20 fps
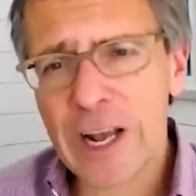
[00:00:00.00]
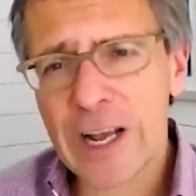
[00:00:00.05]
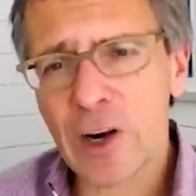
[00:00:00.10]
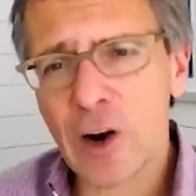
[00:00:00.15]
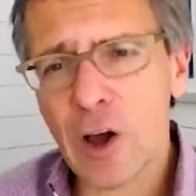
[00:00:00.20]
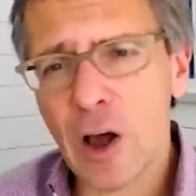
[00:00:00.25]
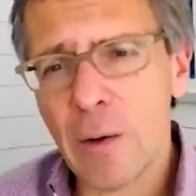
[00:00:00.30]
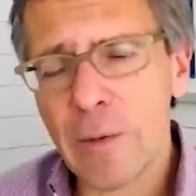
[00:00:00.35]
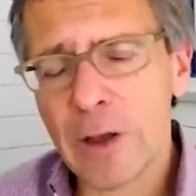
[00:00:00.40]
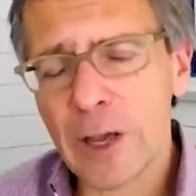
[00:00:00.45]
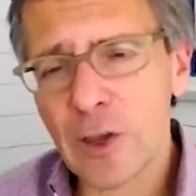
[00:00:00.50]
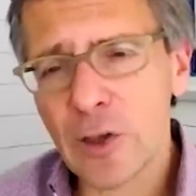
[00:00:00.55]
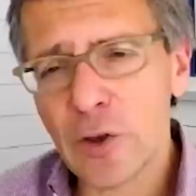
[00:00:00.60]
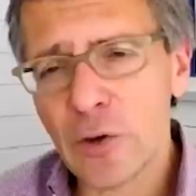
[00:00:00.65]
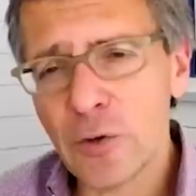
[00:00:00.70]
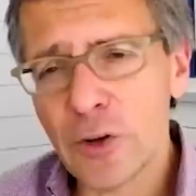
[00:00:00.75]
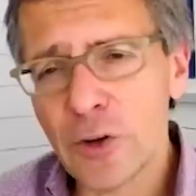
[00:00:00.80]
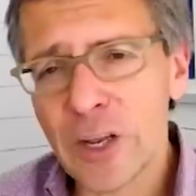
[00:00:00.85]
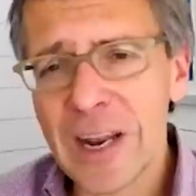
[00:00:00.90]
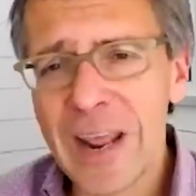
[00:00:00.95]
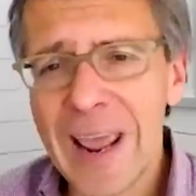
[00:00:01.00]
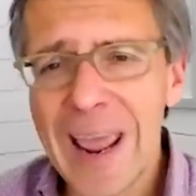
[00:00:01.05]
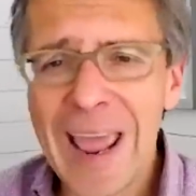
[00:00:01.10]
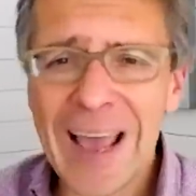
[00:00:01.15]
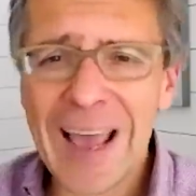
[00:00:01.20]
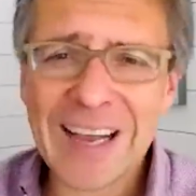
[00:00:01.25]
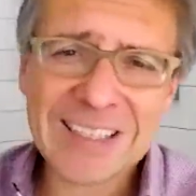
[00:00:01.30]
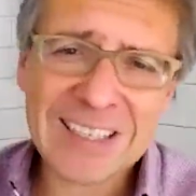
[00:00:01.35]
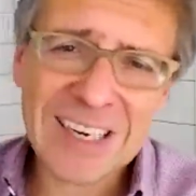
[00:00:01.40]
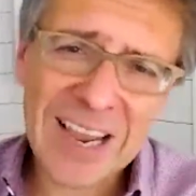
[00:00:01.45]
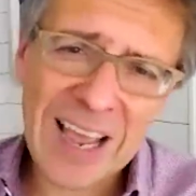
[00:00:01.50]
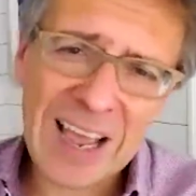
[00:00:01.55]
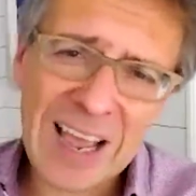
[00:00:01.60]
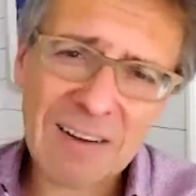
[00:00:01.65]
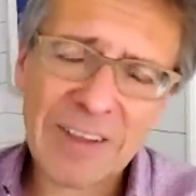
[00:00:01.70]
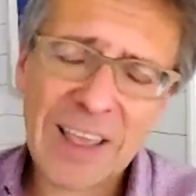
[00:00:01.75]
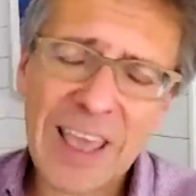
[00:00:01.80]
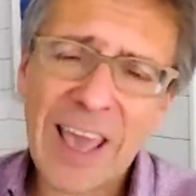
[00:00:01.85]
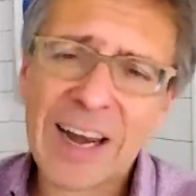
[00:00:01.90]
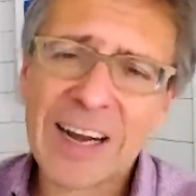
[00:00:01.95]
Economic Union and to
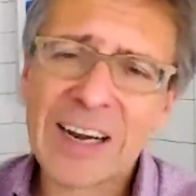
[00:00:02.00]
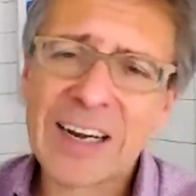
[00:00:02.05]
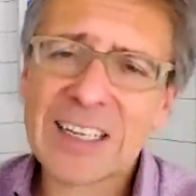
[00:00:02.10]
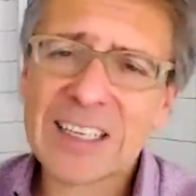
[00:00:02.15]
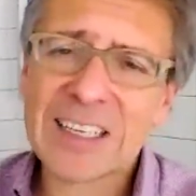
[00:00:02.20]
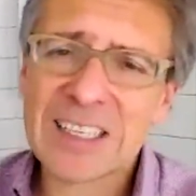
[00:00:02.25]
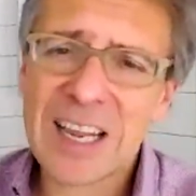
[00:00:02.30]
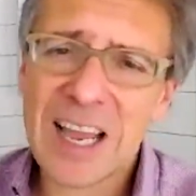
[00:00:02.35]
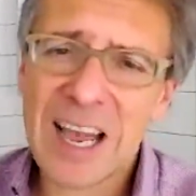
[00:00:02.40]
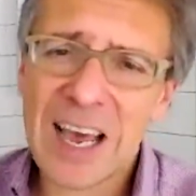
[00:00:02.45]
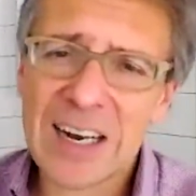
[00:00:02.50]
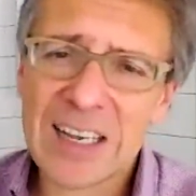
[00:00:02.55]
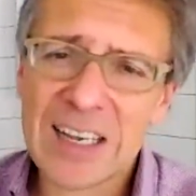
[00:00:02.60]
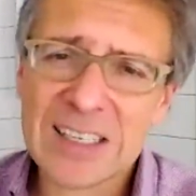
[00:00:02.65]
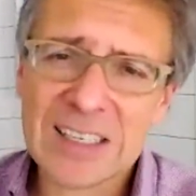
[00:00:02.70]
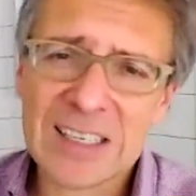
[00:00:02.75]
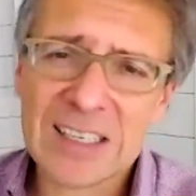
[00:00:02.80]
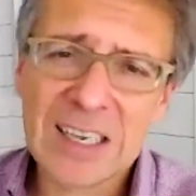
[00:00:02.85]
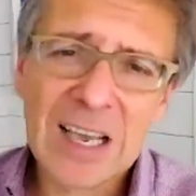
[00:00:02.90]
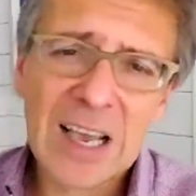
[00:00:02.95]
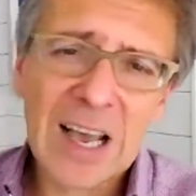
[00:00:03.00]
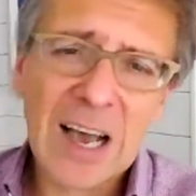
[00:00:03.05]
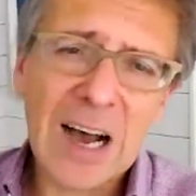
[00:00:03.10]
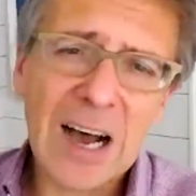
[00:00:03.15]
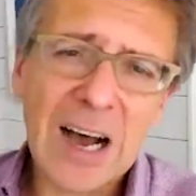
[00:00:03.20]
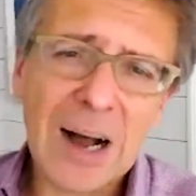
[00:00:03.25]
have candidate status